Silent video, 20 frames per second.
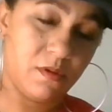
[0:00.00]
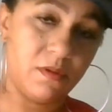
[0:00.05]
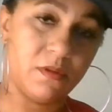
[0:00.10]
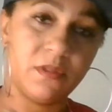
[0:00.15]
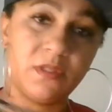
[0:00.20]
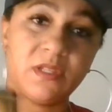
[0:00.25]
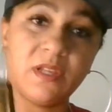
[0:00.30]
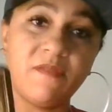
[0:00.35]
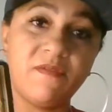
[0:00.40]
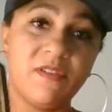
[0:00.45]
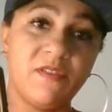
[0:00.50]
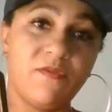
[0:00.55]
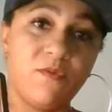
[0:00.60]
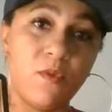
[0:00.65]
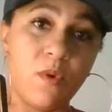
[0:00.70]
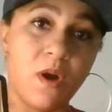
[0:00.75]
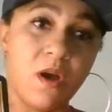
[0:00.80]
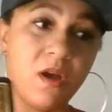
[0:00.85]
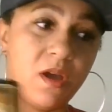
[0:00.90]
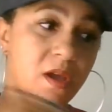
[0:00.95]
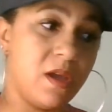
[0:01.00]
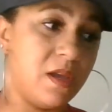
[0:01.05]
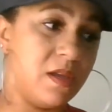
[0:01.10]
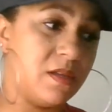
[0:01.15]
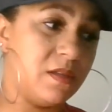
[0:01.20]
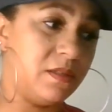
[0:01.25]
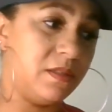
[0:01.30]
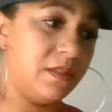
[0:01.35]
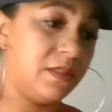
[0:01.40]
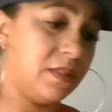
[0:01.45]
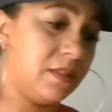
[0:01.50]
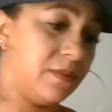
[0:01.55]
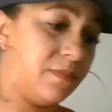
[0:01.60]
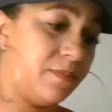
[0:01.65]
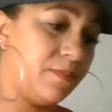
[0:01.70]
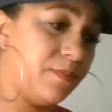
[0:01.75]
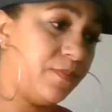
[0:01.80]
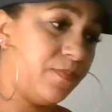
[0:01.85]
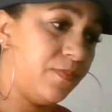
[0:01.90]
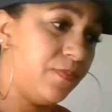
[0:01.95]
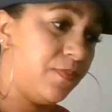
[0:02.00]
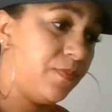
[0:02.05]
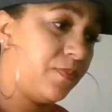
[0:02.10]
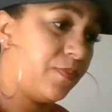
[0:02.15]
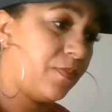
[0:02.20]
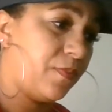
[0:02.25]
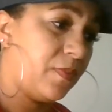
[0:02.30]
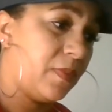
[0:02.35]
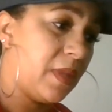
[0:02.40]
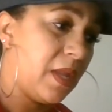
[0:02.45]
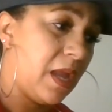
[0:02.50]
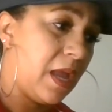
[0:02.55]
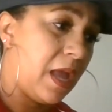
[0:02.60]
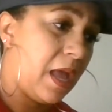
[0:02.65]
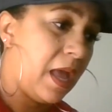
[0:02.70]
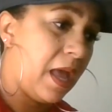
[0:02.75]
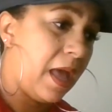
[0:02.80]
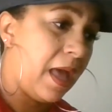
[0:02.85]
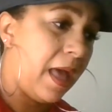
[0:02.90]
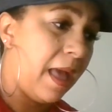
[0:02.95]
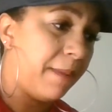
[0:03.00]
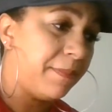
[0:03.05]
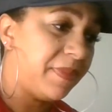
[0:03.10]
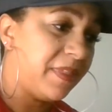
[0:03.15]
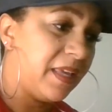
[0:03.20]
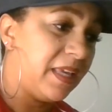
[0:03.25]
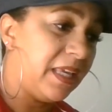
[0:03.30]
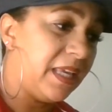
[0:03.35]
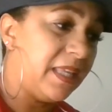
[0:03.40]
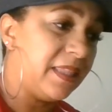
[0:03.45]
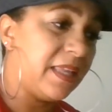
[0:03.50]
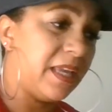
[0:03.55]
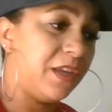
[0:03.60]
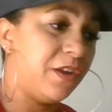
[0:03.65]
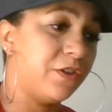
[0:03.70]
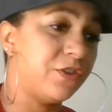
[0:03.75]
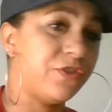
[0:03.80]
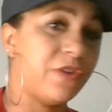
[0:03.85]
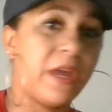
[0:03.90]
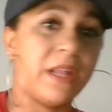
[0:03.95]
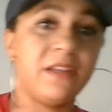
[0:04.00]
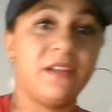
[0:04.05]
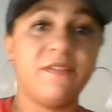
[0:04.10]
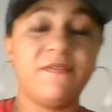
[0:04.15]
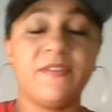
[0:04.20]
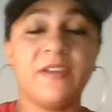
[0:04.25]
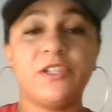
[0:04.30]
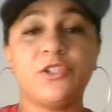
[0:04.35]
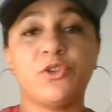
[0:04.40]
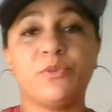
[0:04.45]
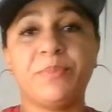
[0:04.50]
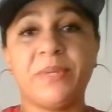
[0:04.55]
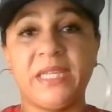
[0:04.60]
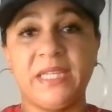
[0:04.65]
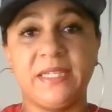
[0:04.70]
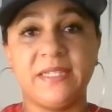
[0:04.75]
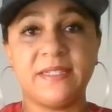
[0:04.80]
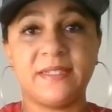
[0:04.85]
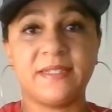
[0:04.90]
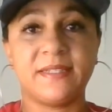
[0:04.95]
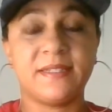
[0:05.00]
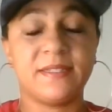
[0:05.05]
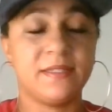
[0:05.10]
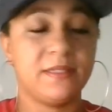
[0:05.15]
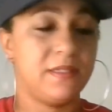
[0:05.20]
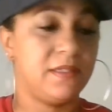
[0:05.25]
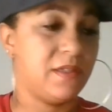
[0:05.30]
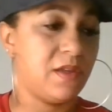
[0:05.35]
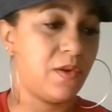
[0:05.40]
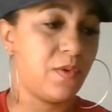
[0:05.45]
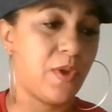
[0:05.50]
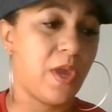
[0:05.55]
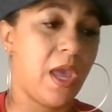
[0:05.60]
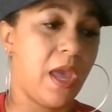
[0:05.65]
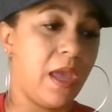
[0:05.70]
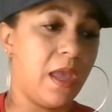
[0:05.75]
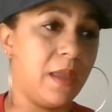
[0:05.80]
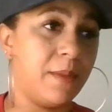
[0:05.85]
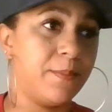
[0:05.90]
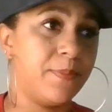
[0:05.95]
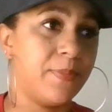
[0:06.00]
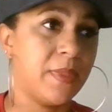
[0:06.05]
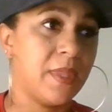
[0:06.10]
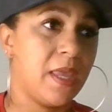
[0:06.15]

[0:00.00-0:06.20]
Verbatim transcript: Seven of Wands. I'm thinking that you're trying to defend your peace. Okay.